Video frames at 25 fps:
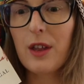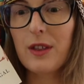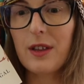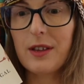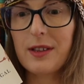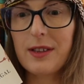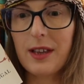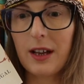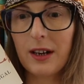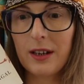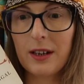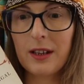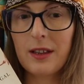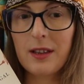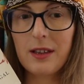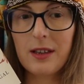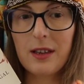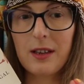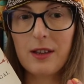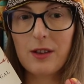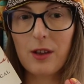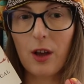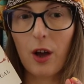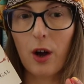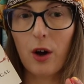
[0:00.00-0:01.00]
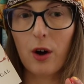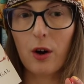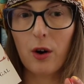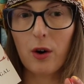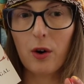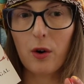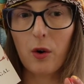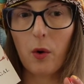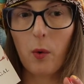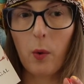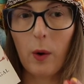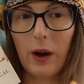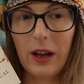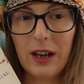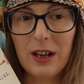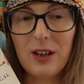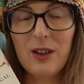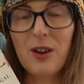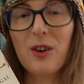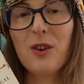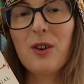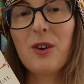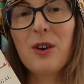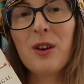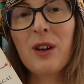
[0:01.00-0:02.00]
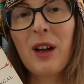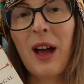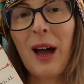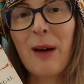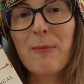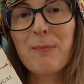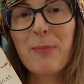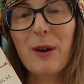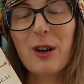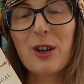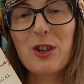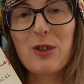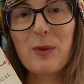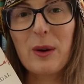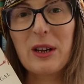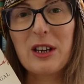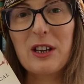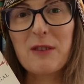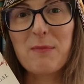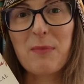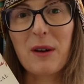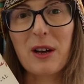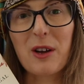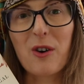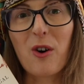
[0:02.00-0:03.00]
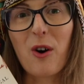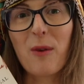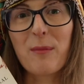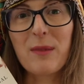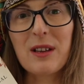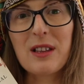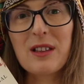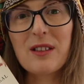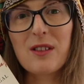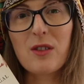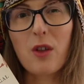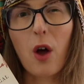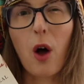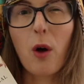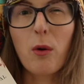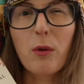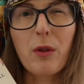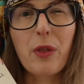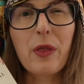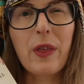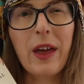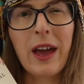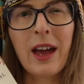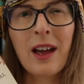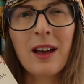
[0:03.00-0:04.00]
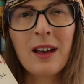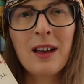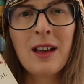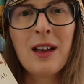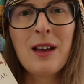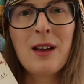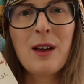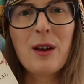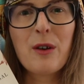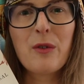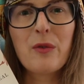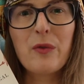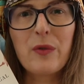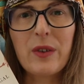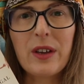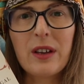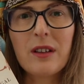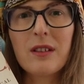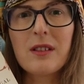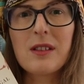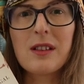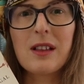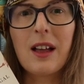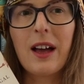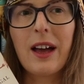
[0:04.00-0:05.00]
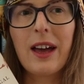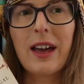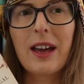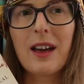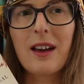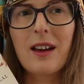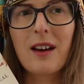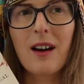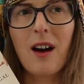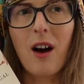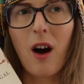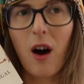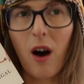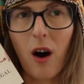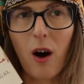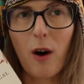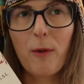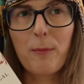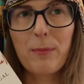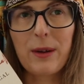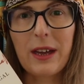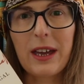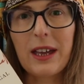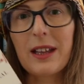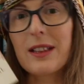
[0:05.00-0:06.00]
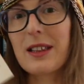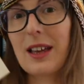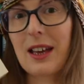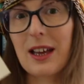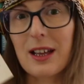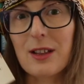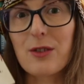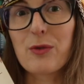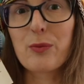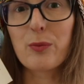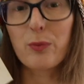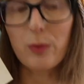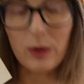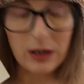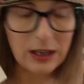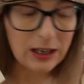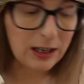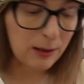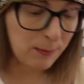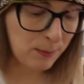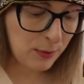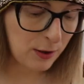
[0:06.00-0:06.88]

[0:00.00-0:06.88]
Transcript: The sentences are quite long and punctuated by commas, so the whole thing feels like a heartbeat. It's really